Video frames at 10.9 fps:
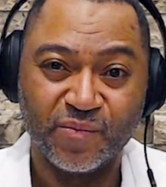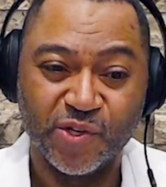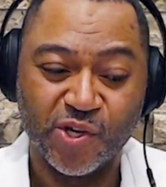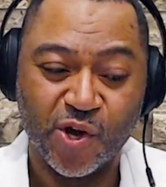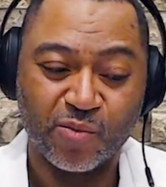
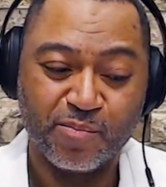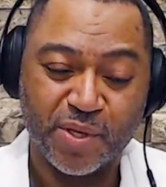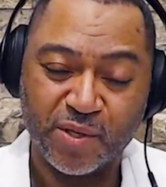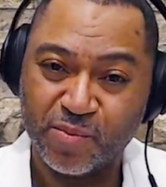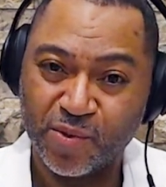Young
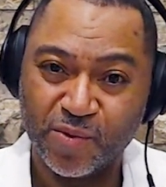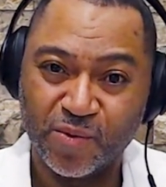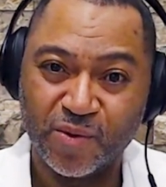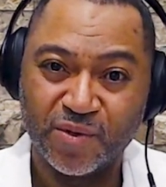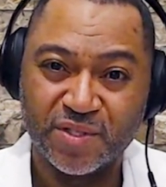
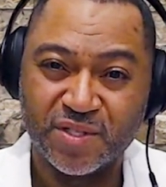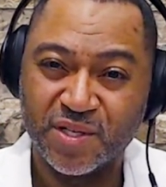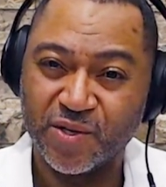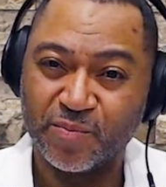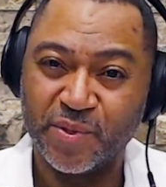people
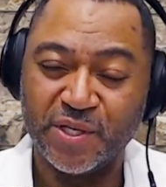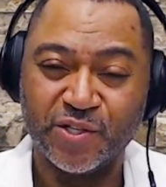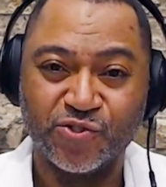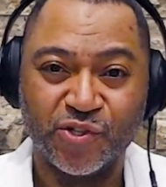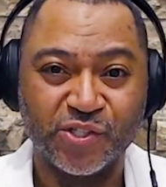see their
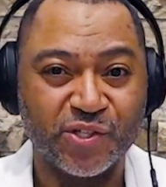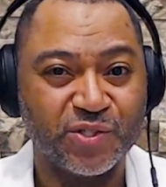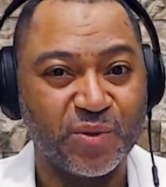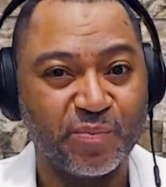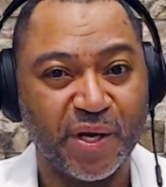
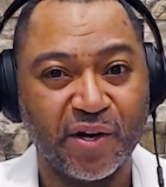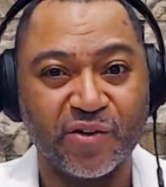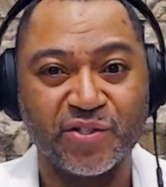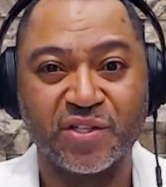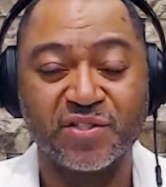pediatricians, the
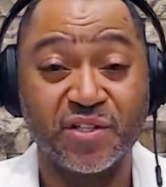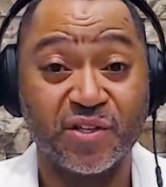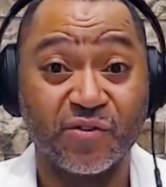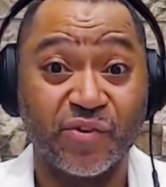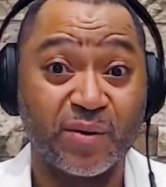parents can see
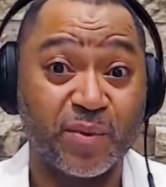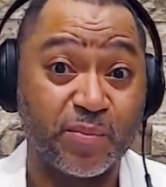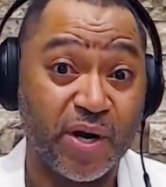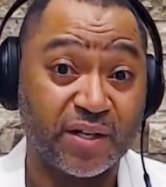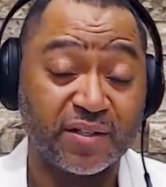their
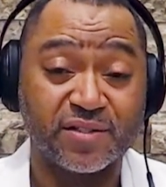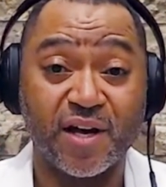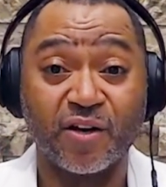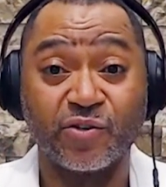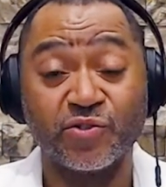family practice
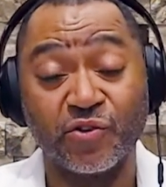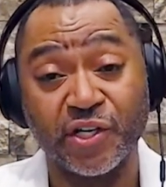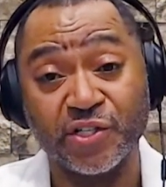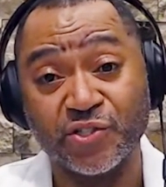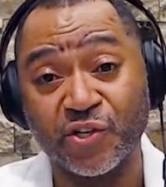doctors
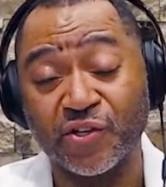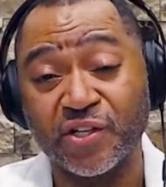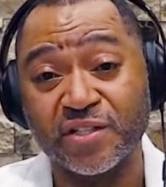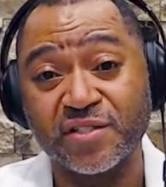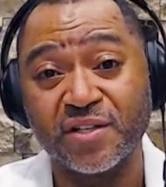or
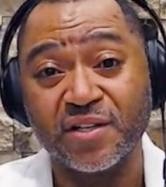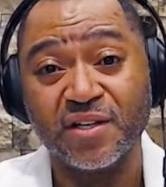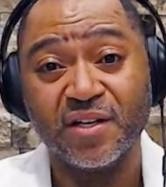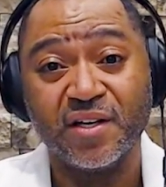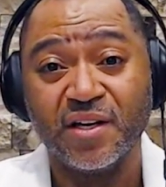internists.
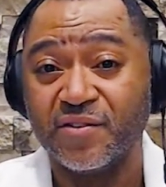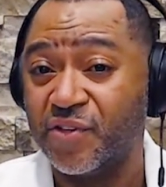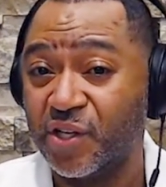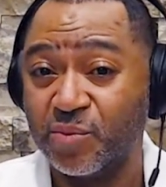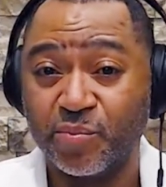
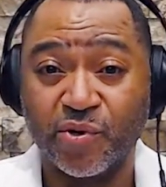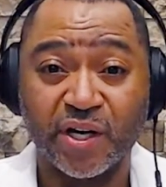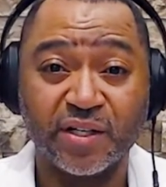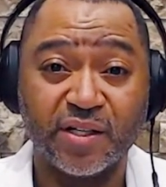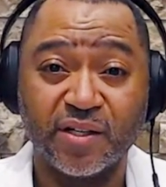If you get
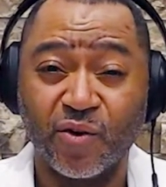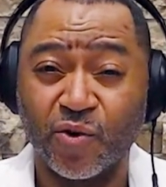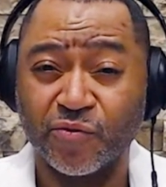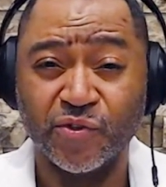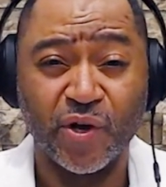pregnant
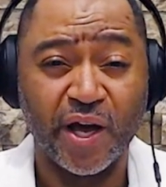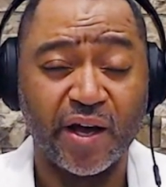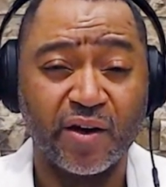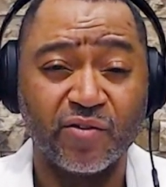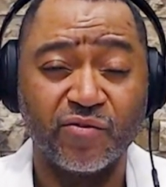or if you
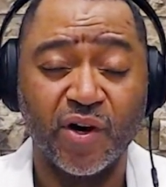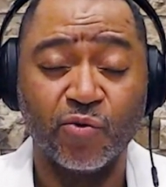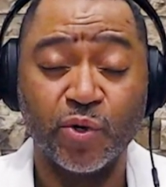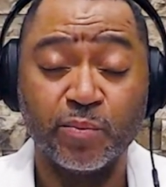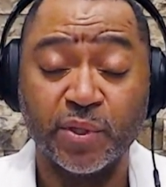have
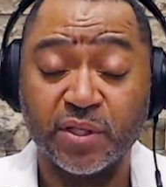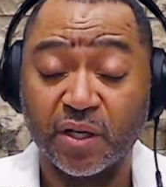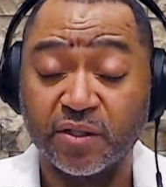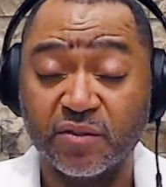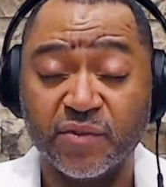
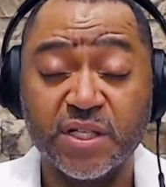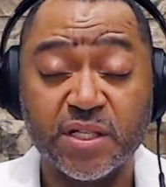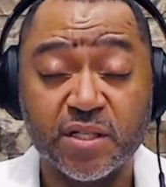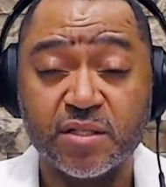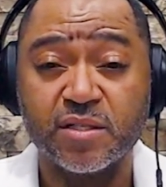reproductive
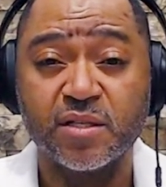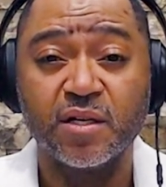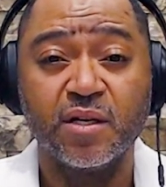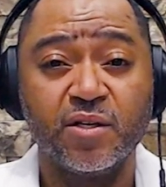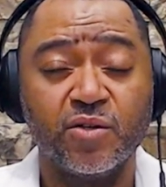needs,
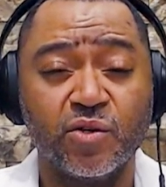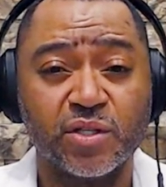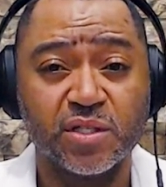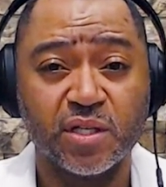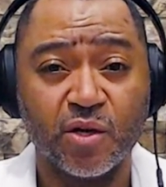you
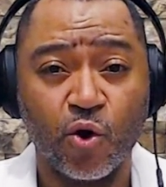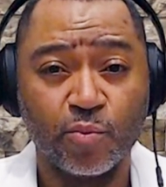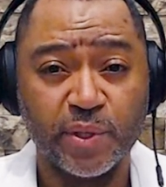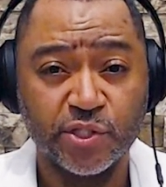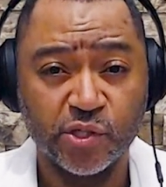can see
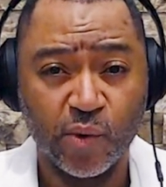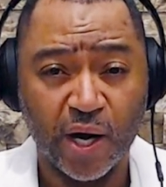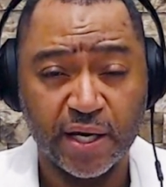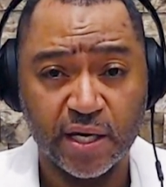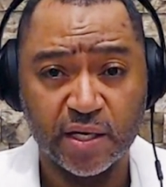
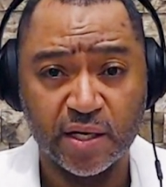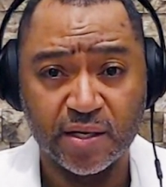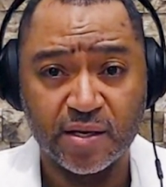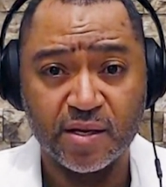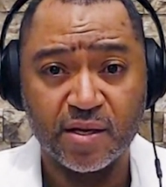
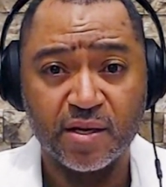OBGYN.